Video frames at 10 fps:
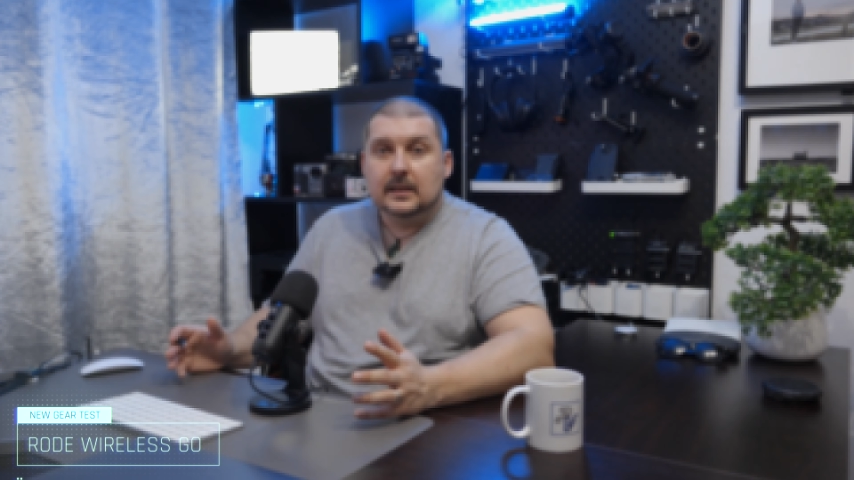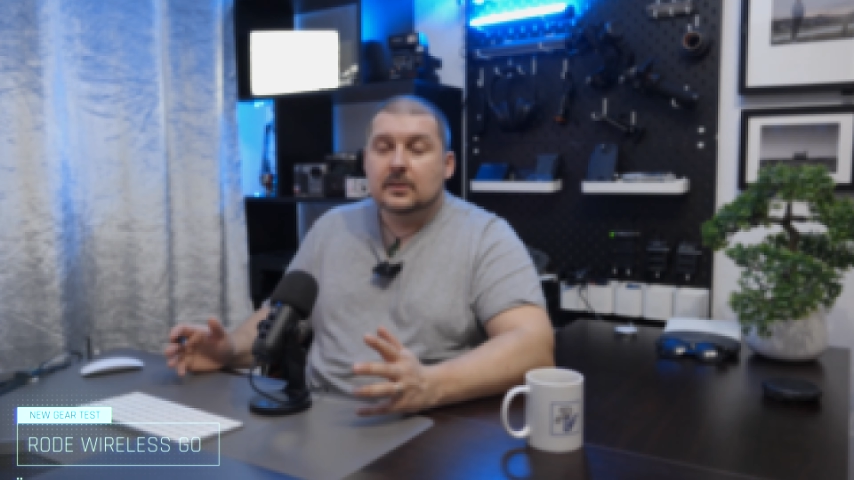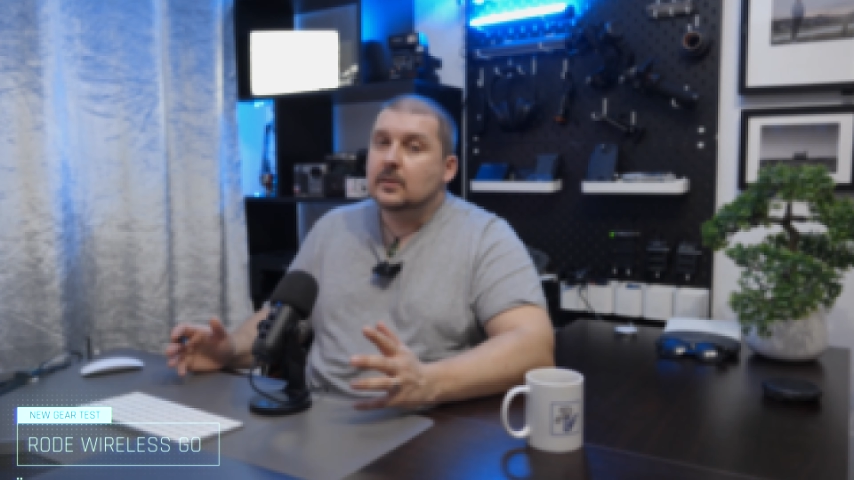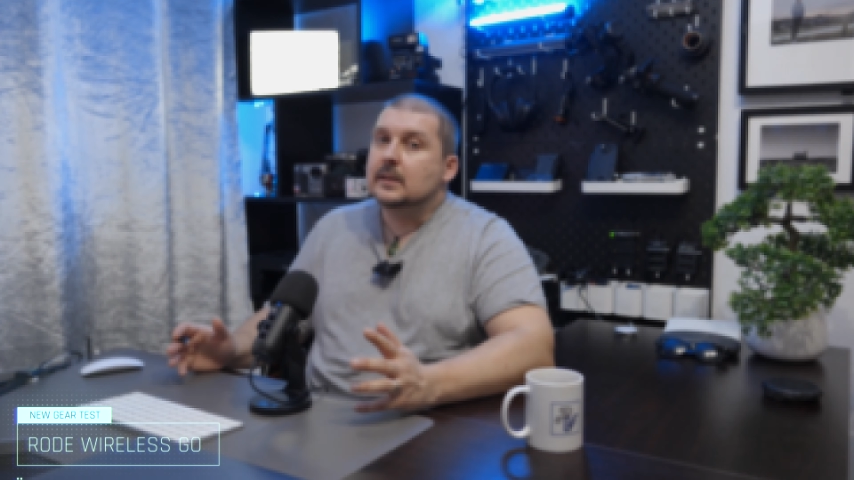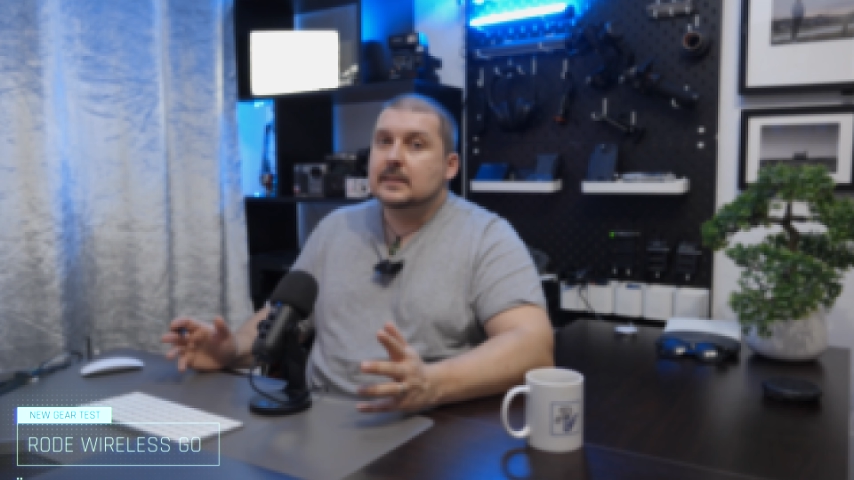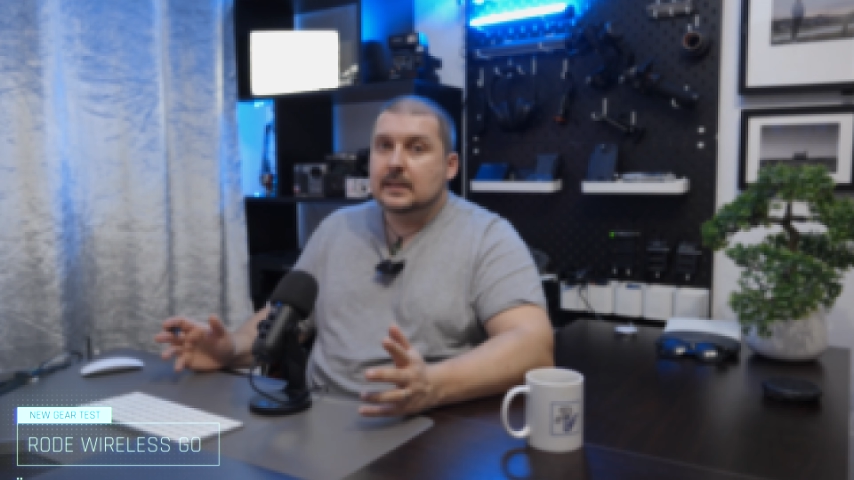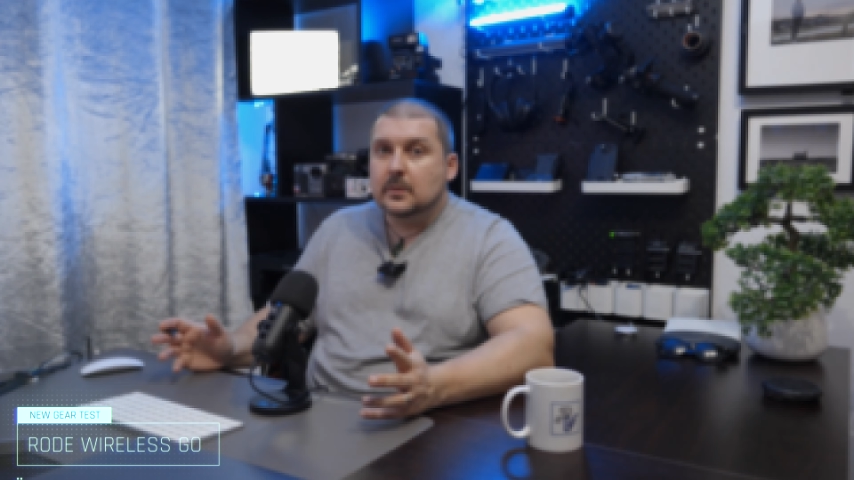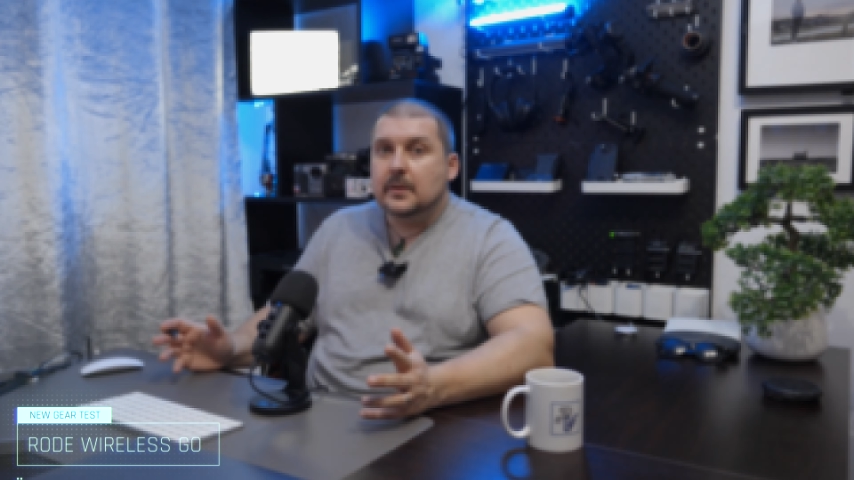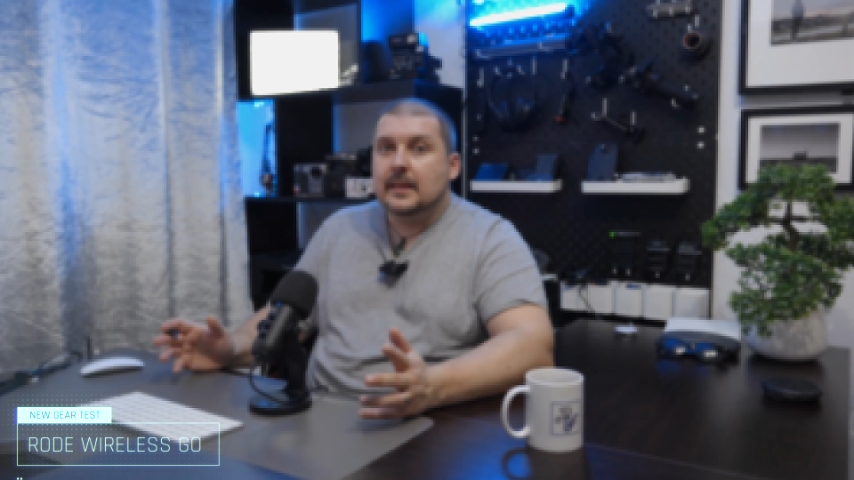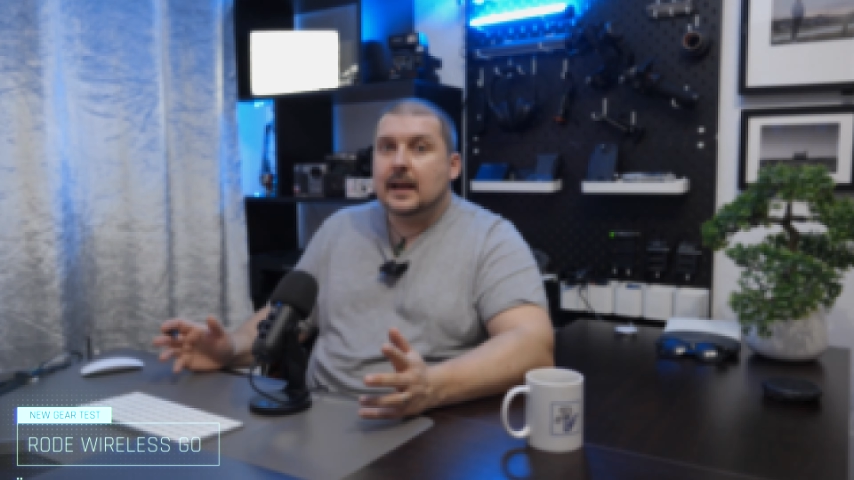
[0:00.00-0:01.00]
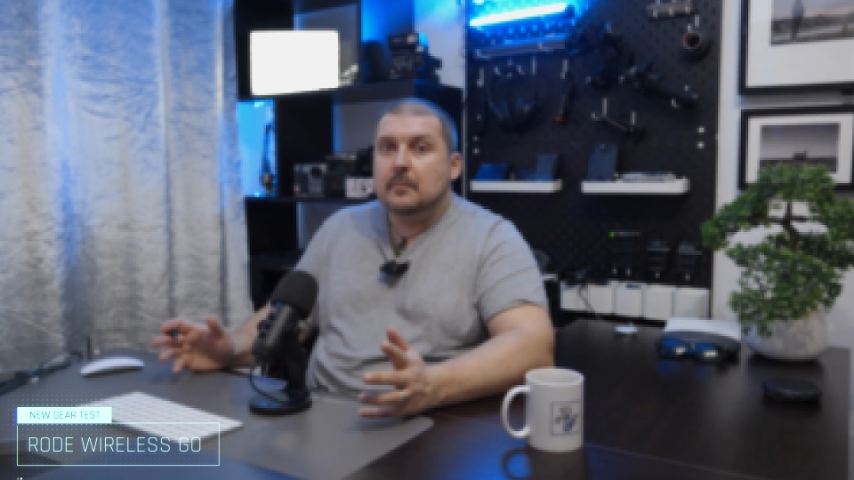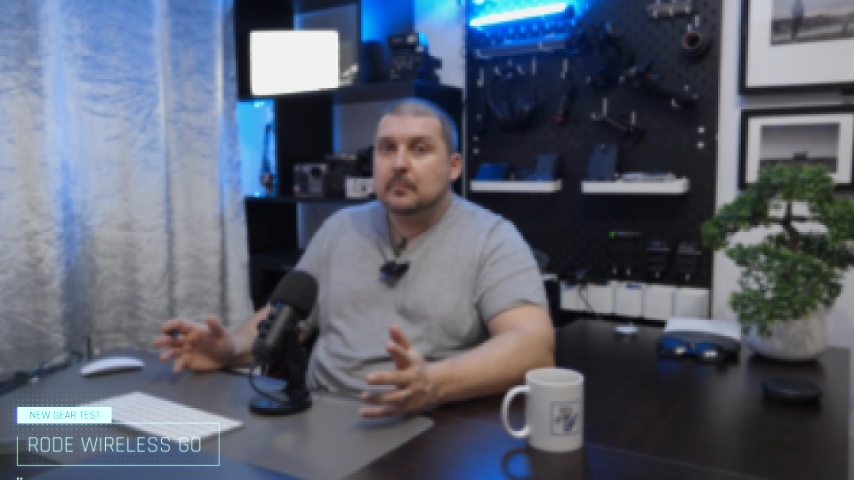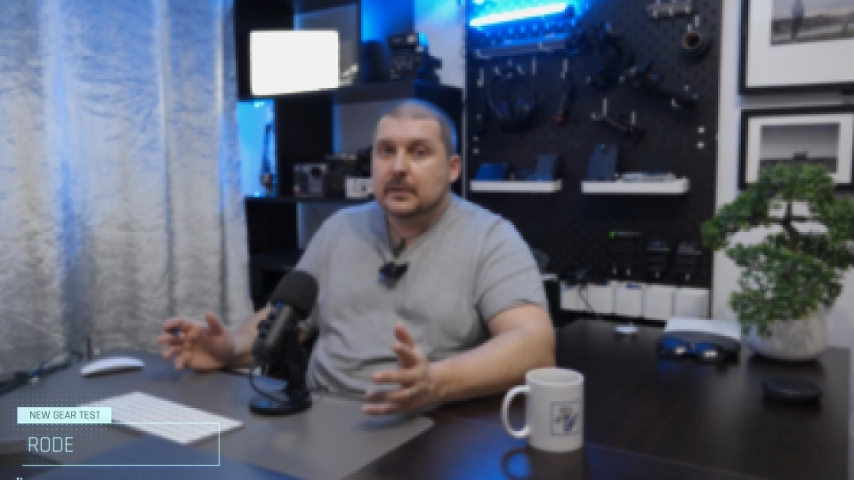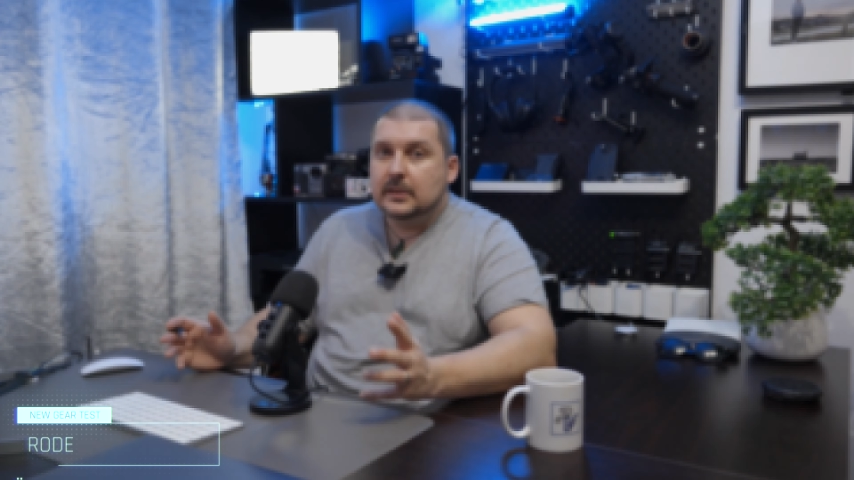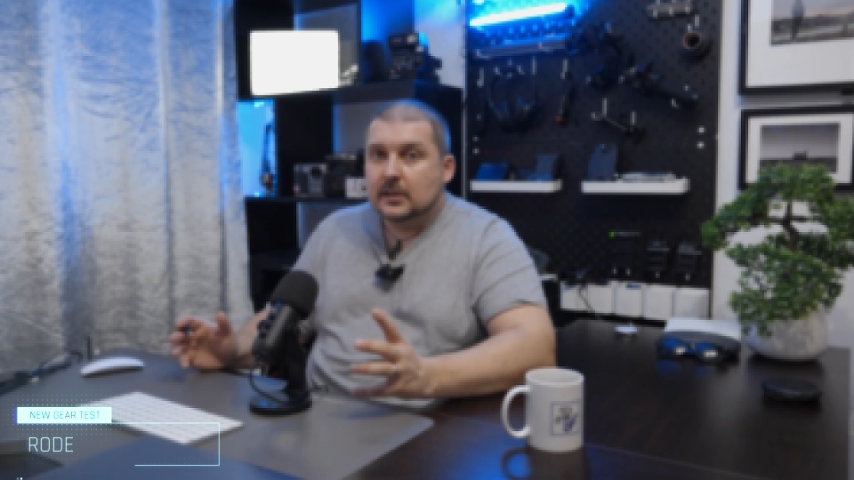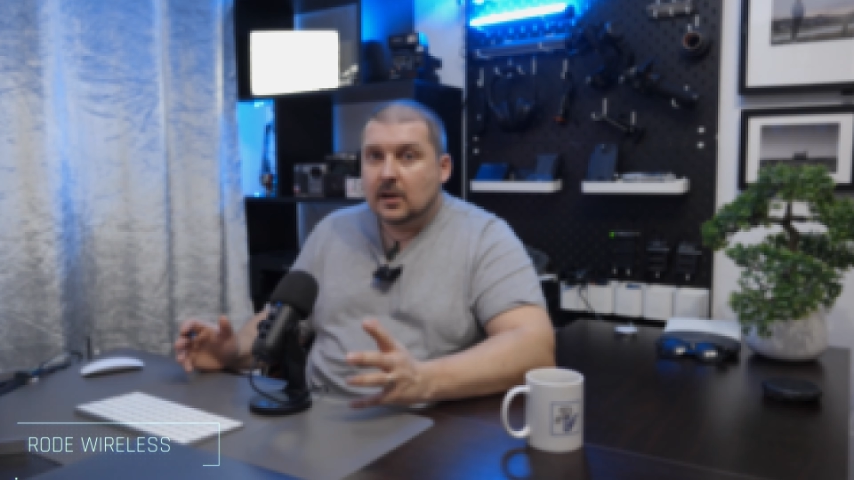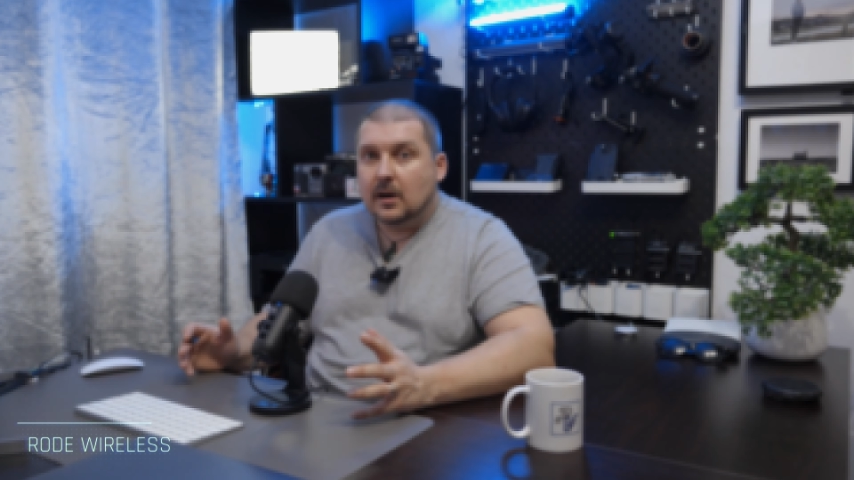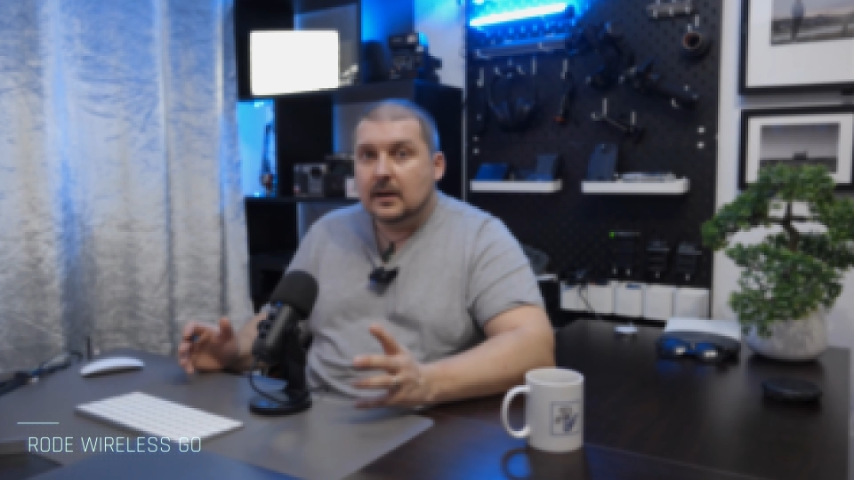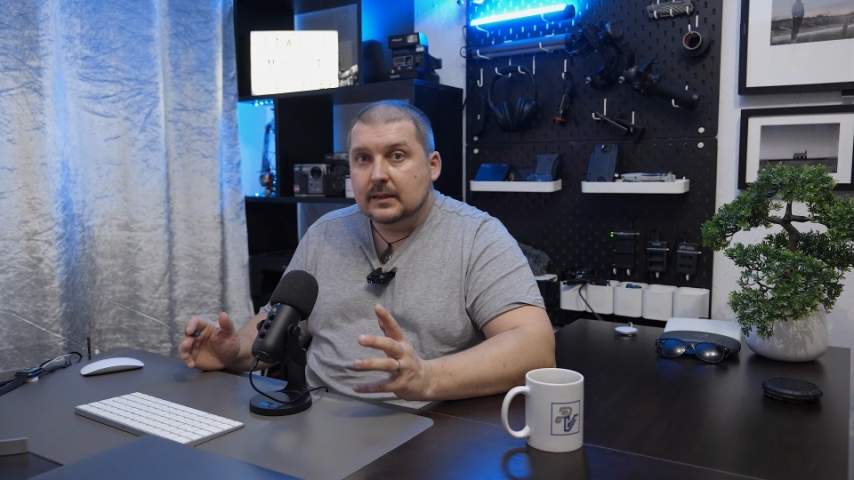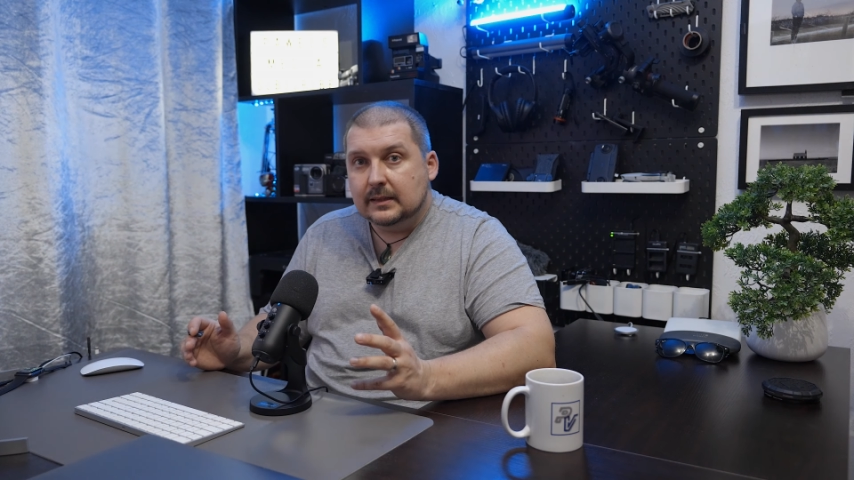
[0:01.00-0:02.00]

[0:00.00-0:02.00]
you can deal with that, but you can't